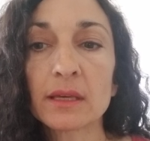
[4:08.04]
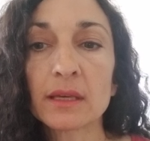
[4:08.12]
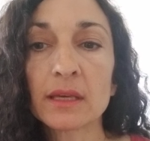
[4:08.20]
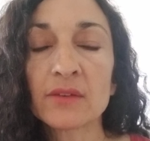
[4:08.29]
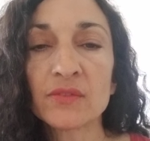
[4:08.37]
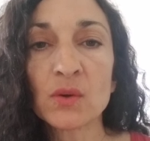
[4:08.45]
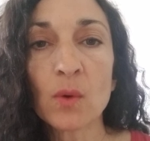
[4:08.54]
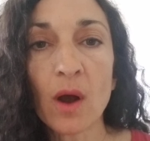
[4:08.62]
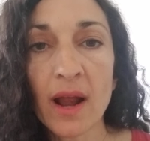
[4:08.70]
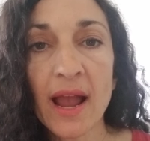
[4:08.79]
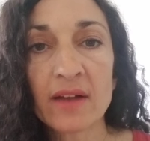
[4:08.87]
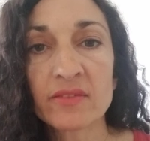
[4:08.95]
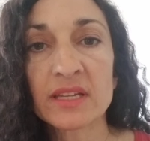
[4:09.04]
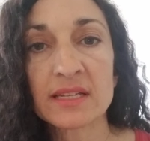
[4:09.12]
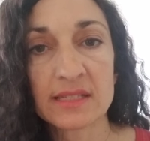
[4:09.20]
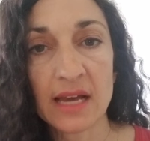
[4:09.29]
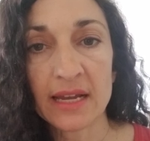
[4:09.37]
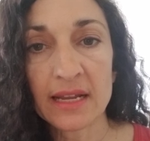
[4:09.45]
if you are having
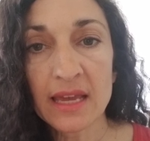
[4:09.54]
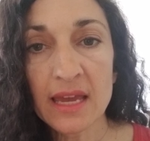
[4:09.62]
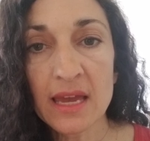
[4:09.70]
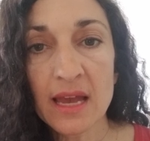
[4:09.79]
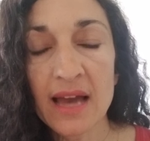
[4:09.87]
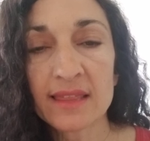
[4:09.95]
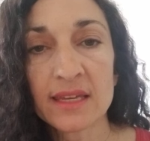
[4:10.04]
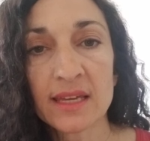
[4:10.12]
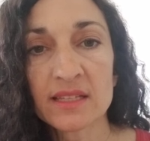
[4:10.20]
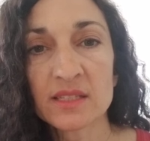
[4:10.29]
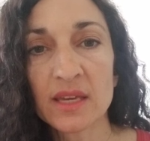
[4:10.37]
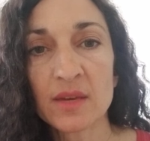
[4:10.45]
anxiety, I think it's